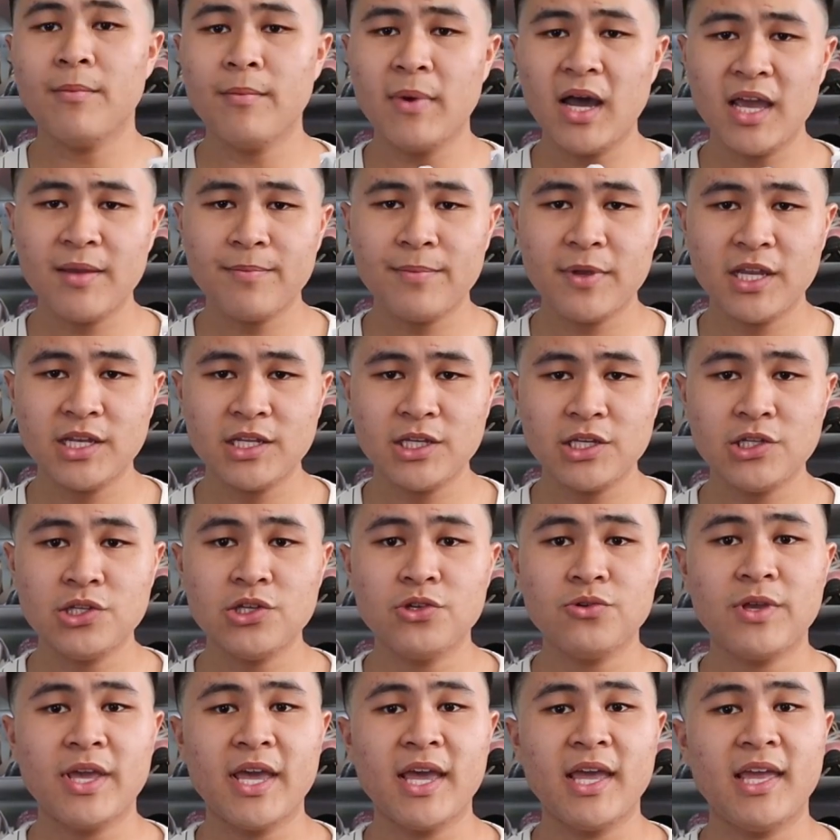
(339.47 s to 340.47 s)
In my opinion,
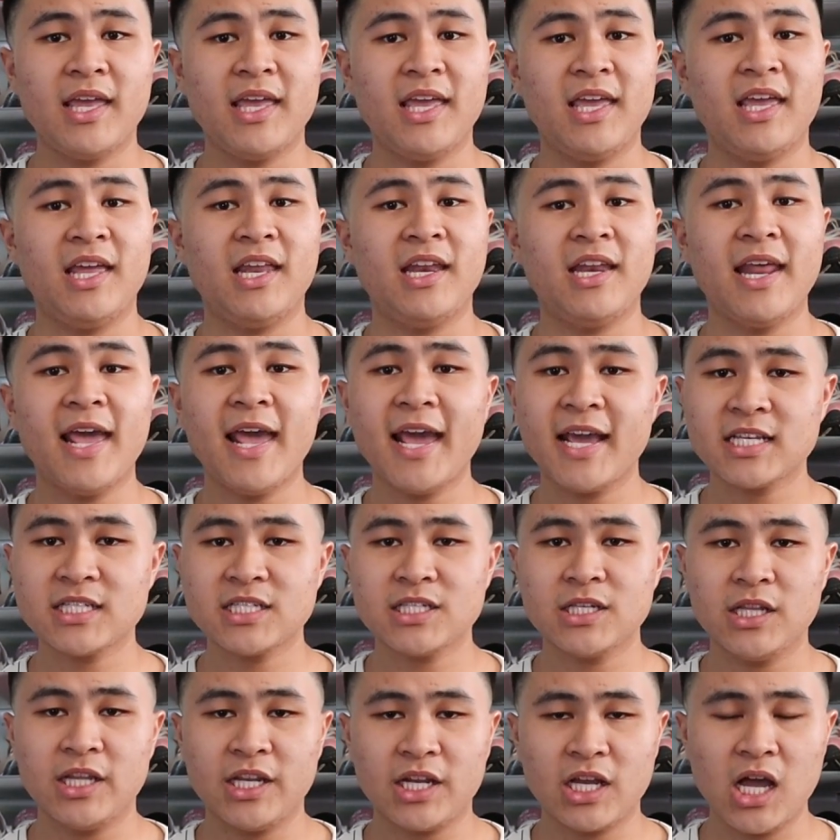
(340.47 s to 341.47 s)
you get an
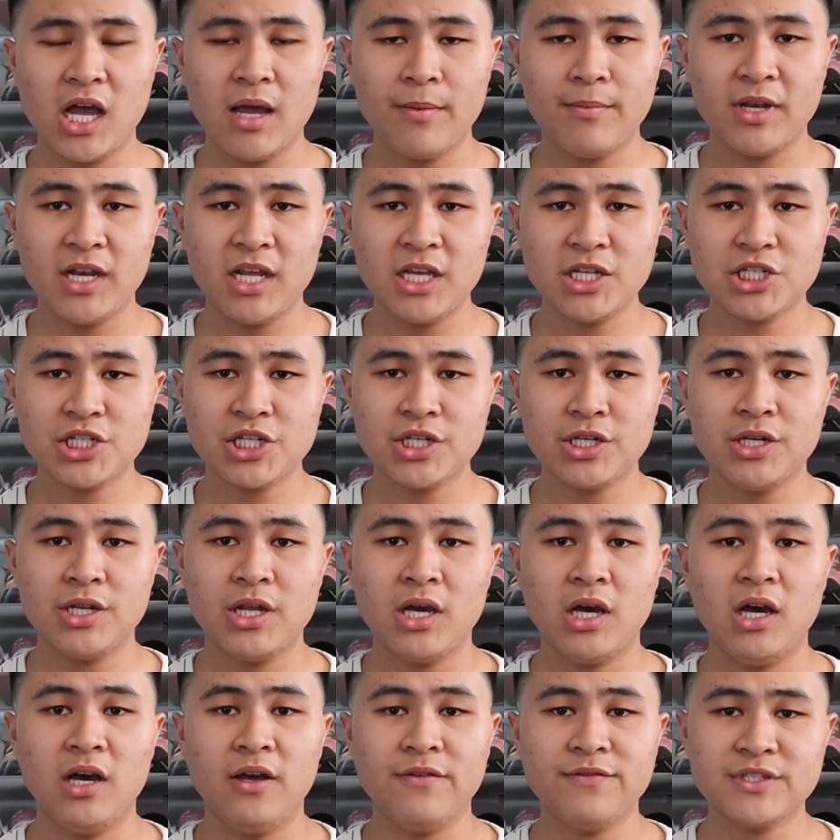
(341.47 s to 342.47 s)
excellent combination
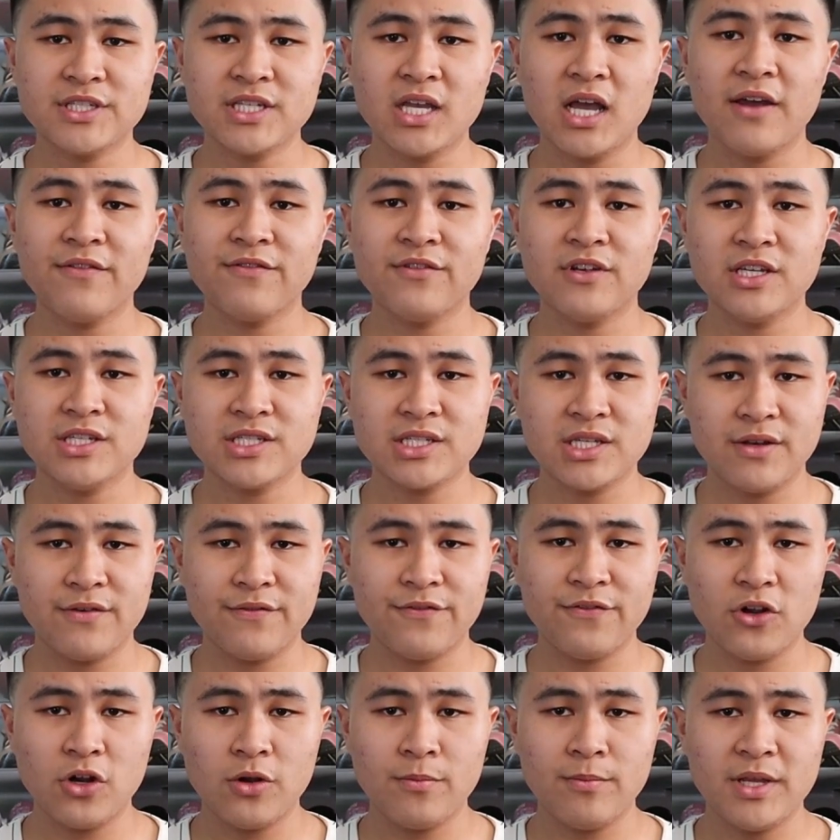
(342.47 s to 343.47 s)
of softness
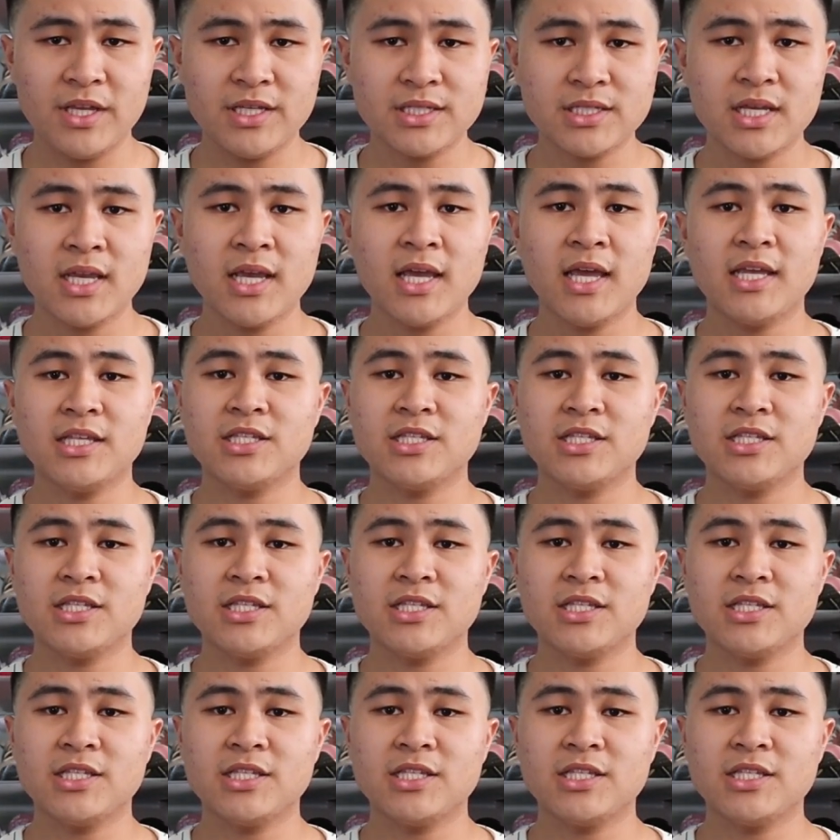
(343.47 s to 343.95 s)
and firmness.